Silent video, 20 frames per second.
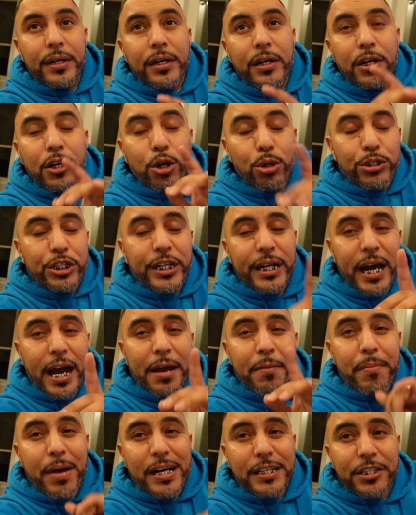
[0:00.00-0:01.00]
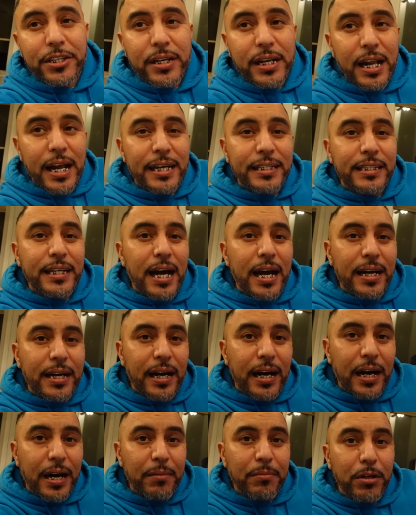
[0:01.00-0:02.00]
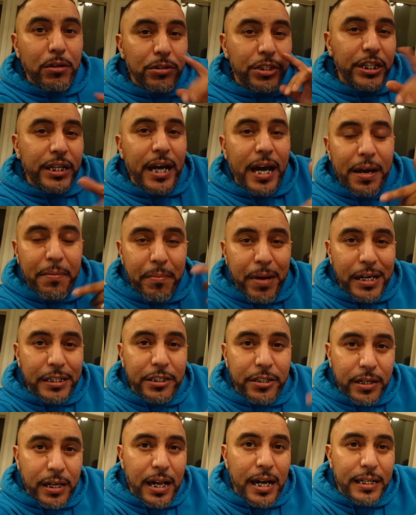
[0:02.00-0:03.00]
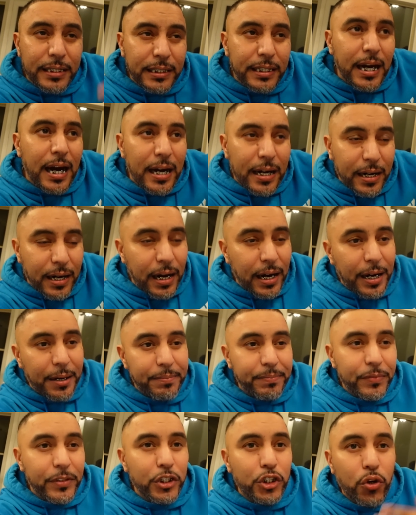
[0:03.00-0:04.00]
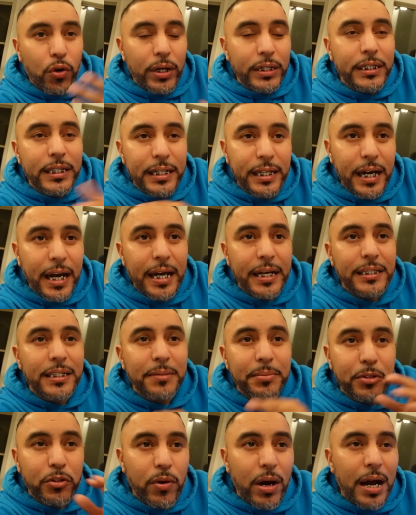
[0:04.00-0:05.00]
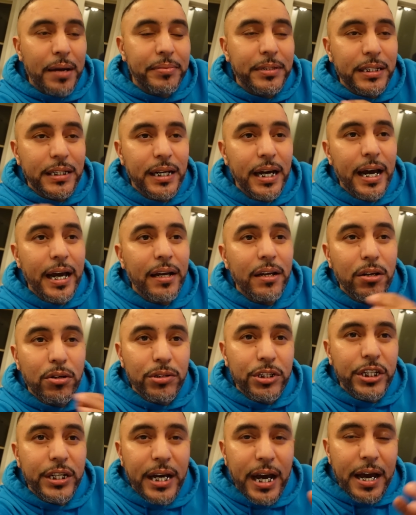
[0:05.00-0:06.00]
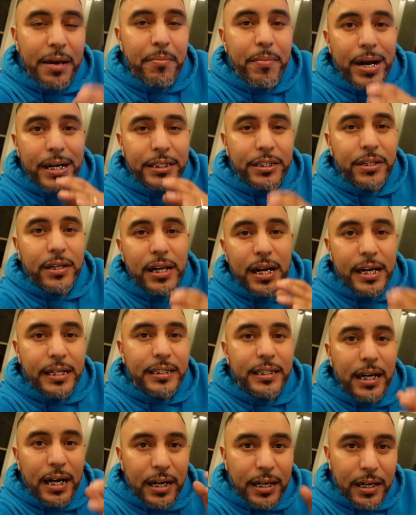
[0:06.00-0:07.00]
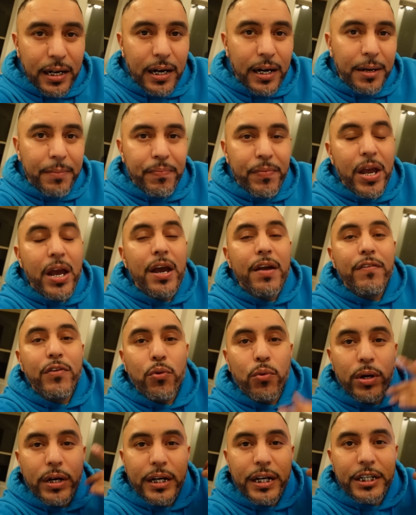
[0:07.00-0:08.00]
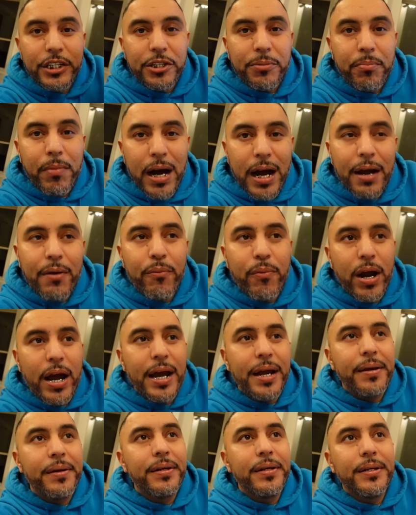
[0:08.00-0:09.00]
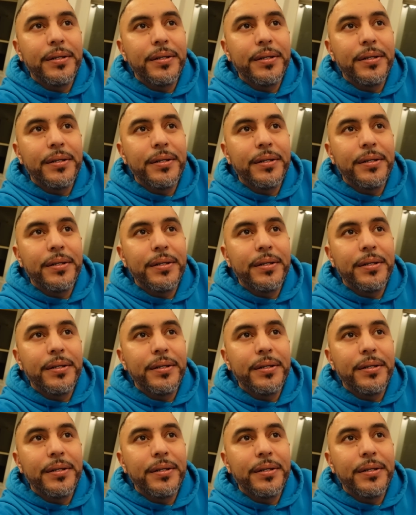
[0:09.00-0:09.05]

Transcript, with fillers: Lucha Gang Masterclass dot com, Lucha Gang Masterclass dot com. Join today, subscribe today, Lucha Gang Masterclass dot com. You want to get your mind right,